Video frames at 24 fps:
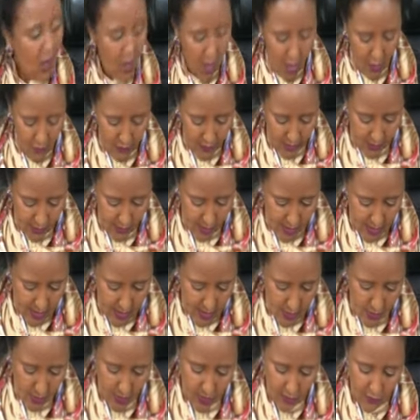of
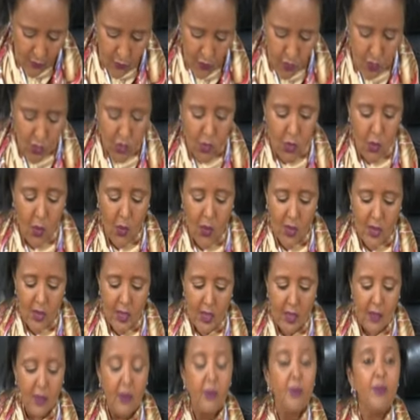unrest with a view to
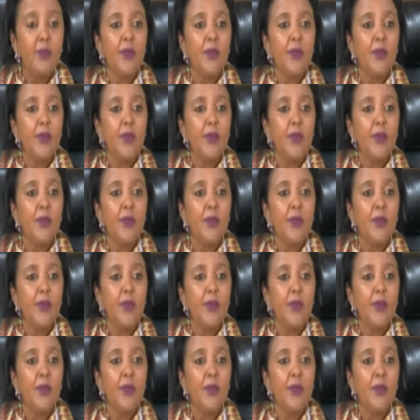holding